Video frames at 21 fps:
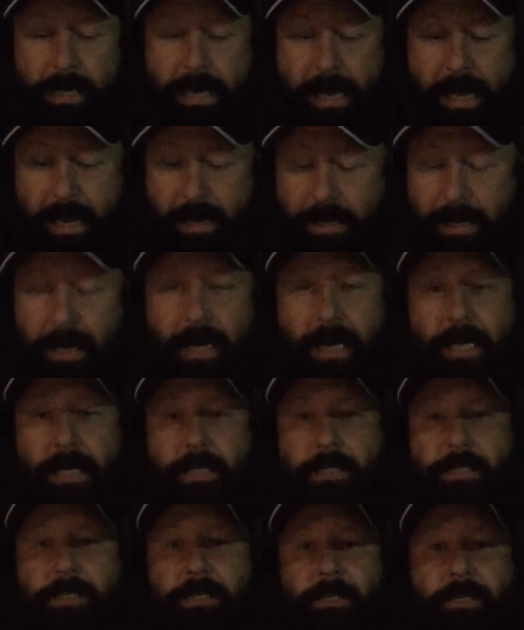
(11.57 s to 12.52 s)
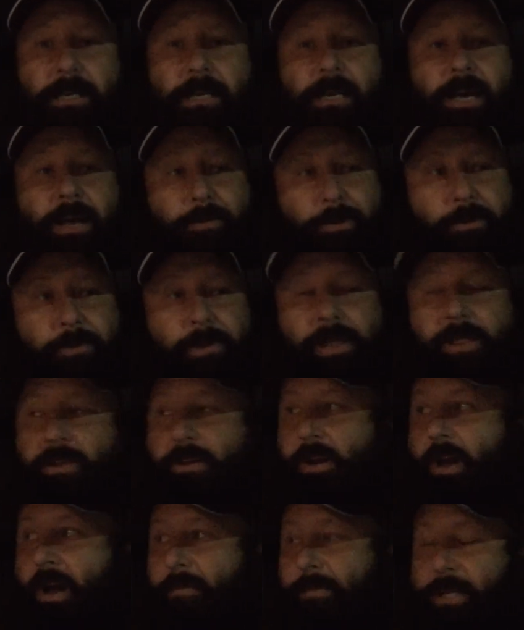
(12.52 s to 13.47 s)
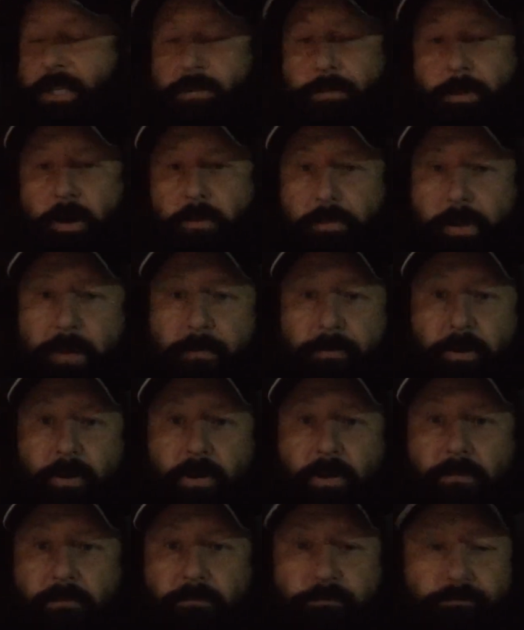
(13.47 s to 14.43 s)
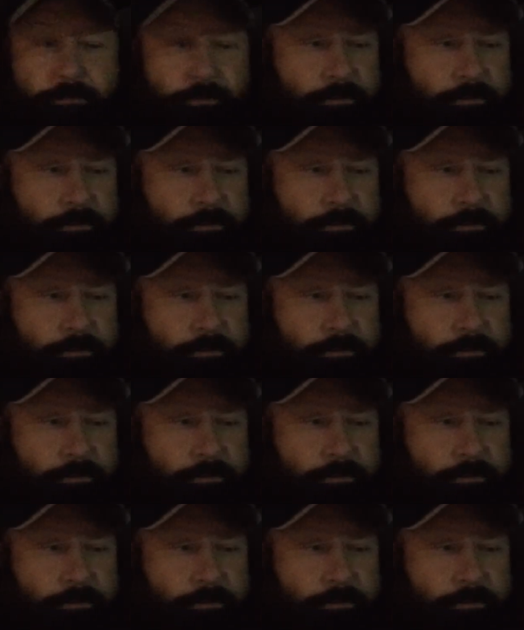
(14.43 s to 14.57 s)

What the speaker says: And guys, I've been reading the comments about people,